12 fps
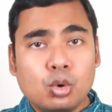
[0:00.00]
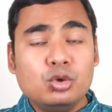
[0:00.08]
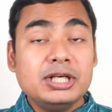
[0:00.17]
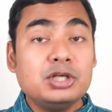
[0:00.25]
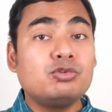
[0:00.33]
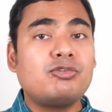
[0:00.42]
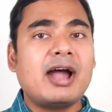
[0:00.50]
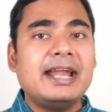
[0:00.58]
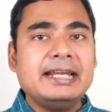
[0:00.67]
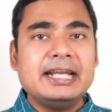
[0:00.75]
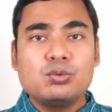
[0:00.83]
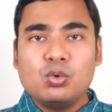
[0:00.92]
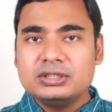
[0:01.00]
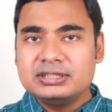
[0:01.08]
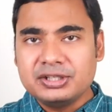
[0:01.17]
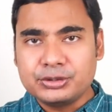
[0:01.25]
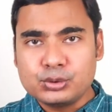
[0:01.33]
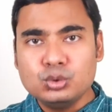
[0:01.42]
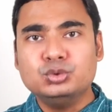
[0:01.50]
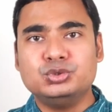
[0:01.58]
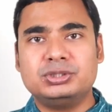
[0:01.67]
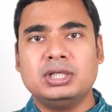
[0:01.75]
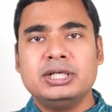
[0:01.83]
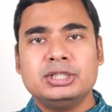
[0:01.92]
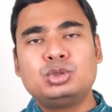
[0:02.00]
only to find it was a ruse